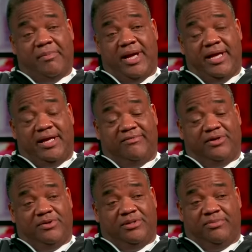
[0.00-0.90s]
my head
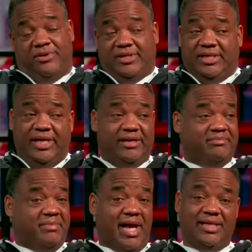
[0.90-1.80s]
coach at Ball State,
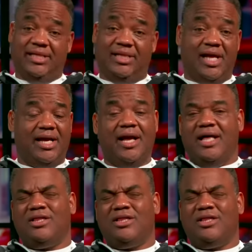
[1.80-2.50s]
I didn't like.